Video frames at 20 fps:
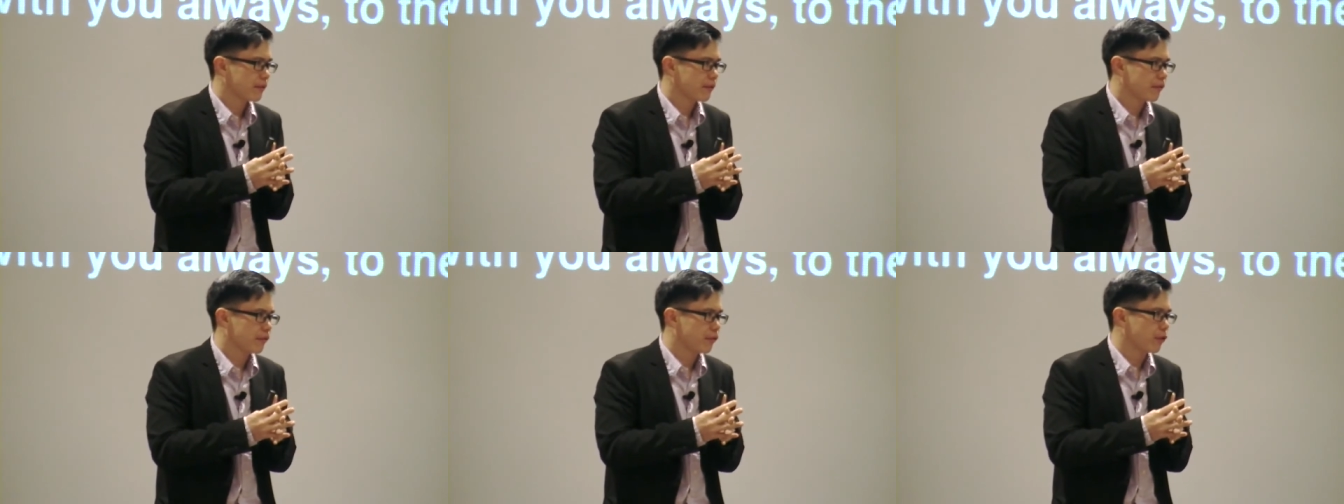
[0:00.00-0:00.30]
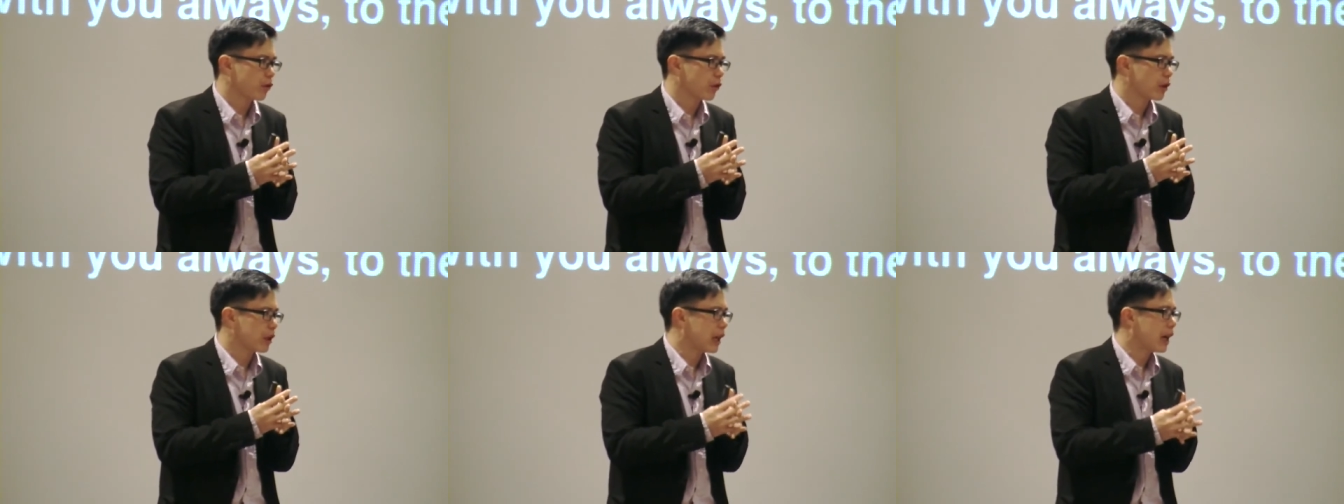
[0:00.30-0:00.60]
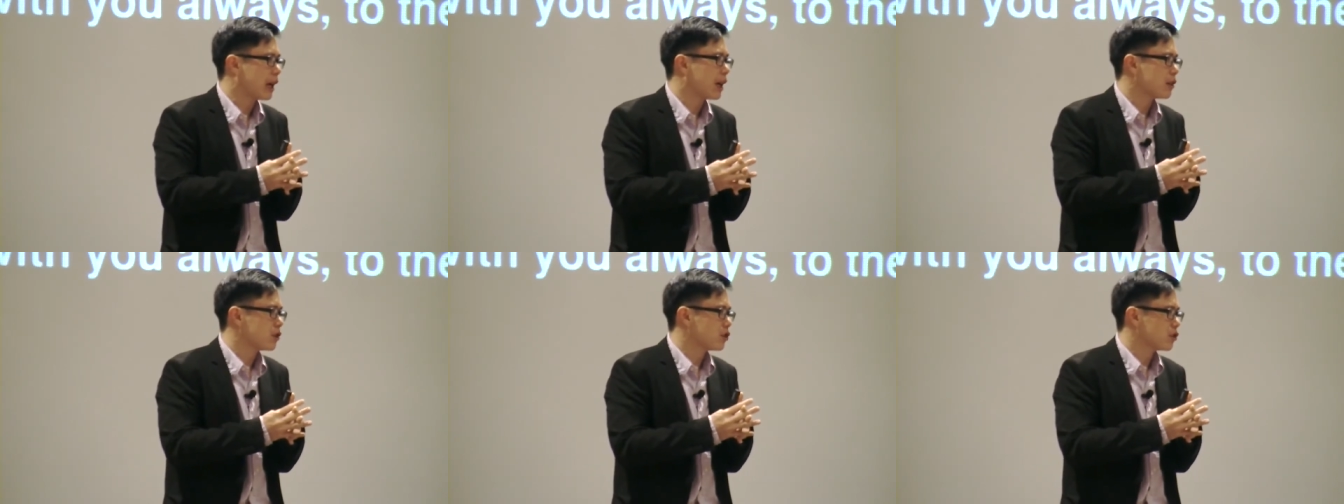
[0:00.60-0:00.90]
for your
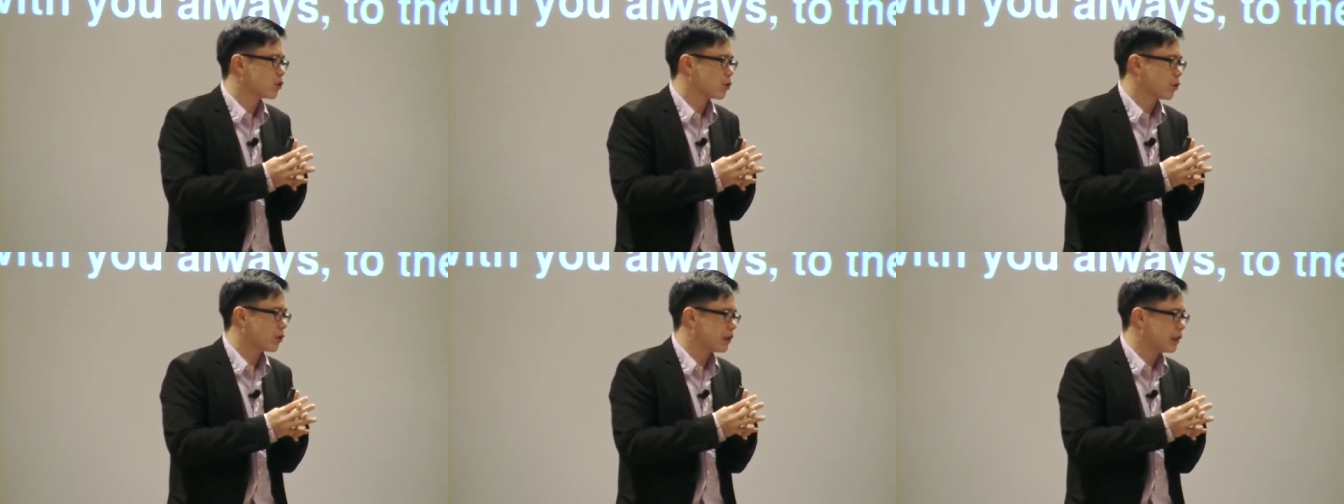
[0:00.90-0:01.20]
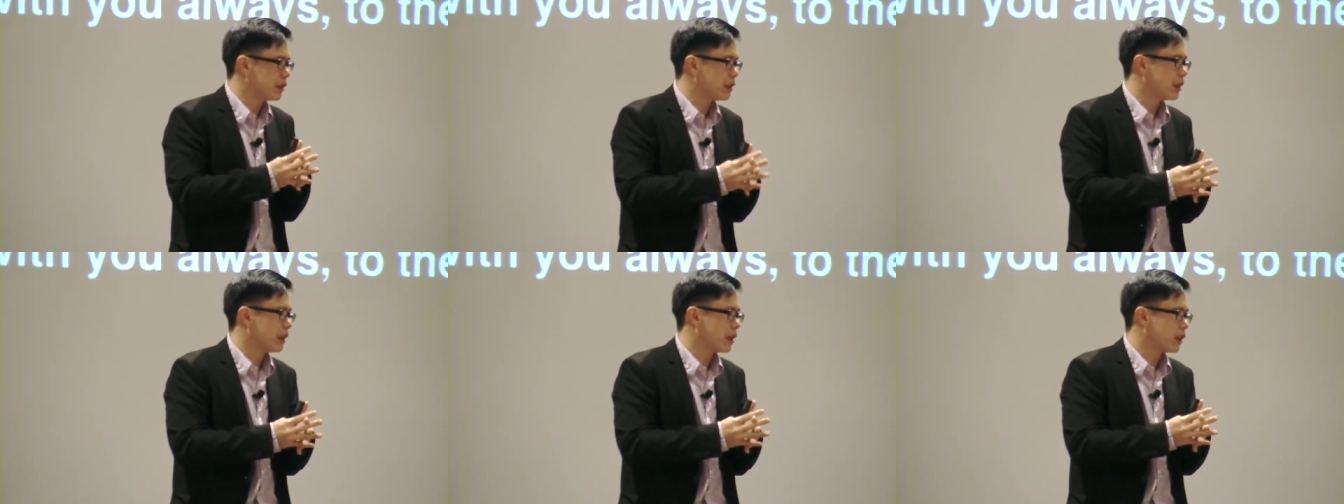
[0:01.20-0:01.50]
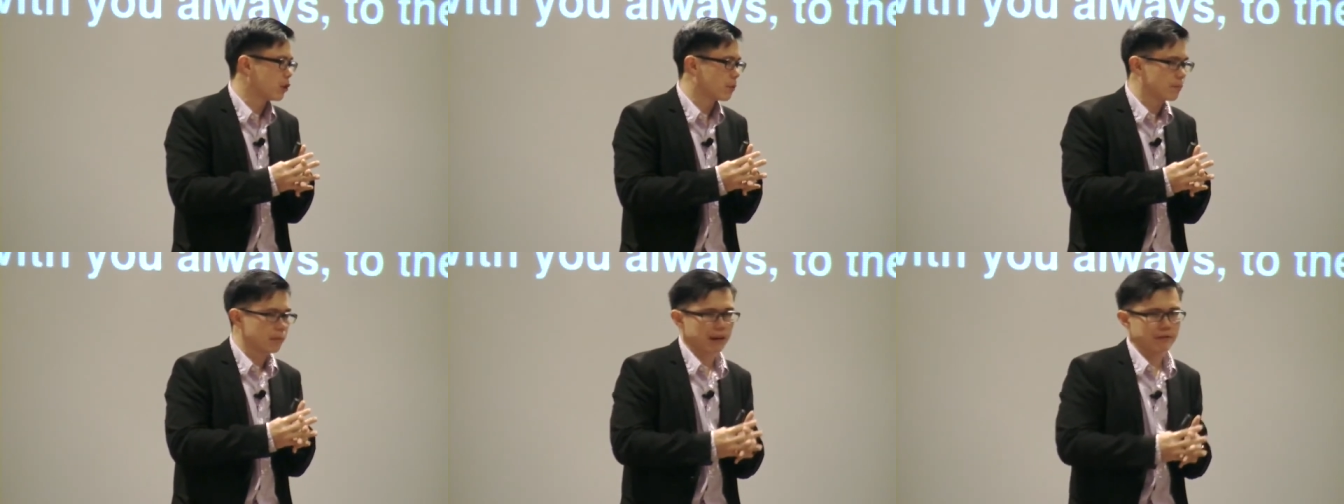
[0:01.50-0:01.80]
lunch, your dinner,
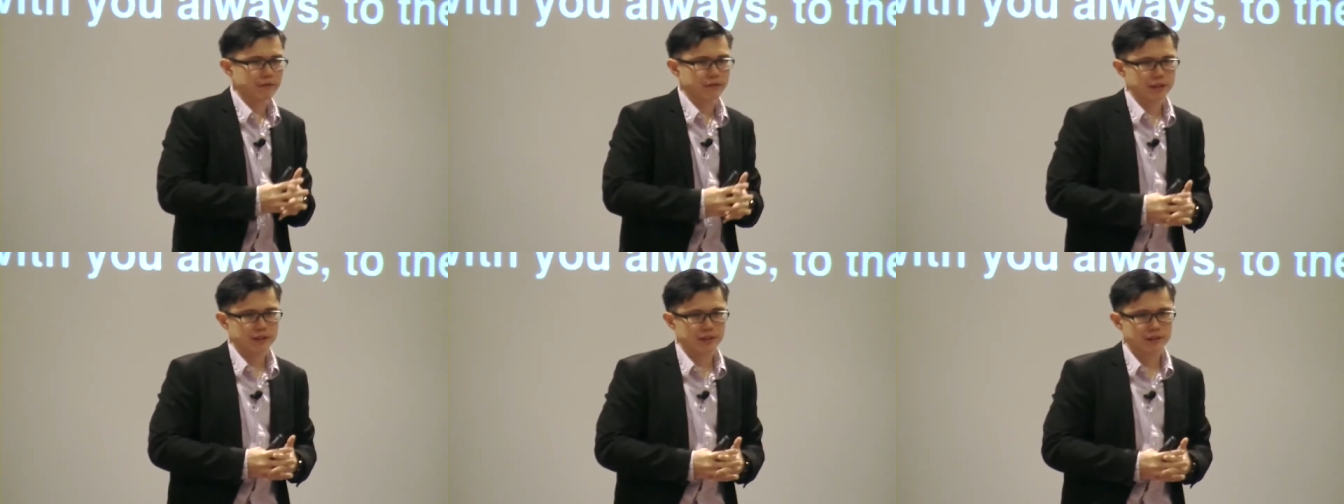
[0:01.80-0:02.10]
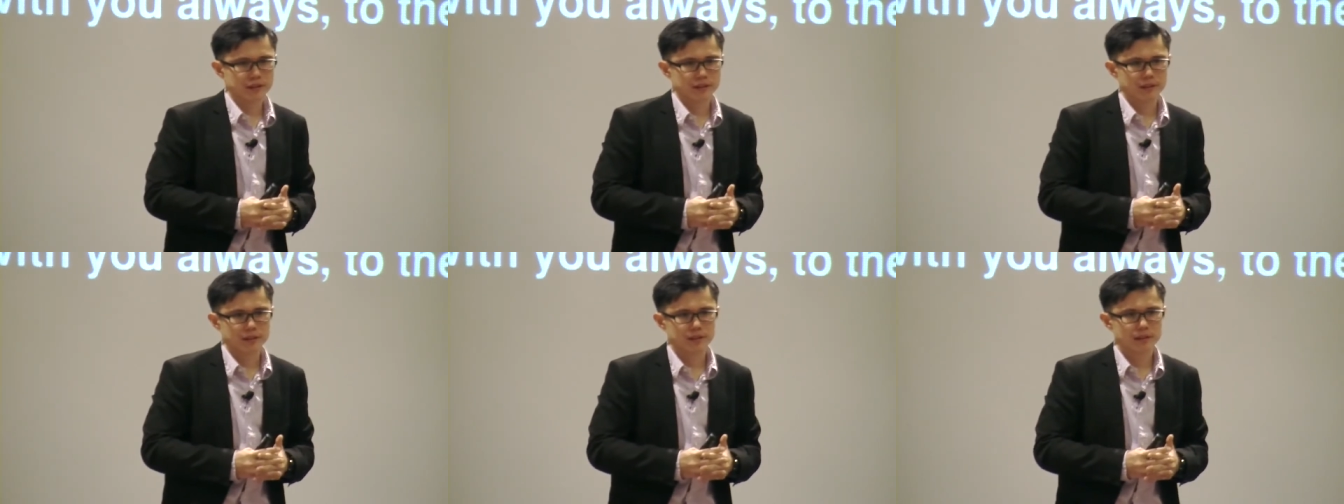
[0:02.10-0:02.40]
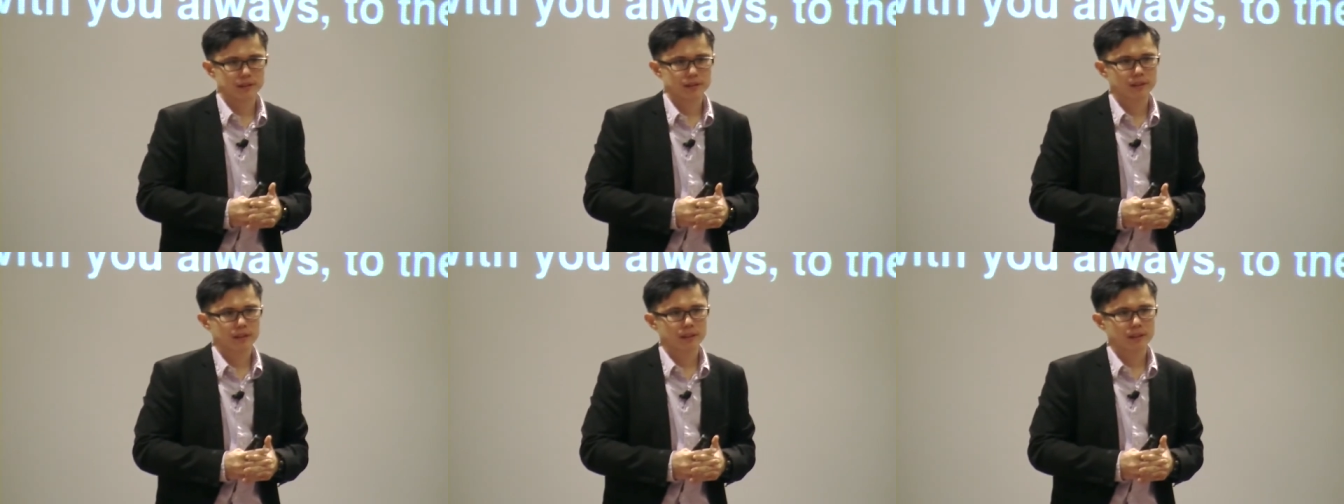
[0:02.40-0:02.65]
your breakfast.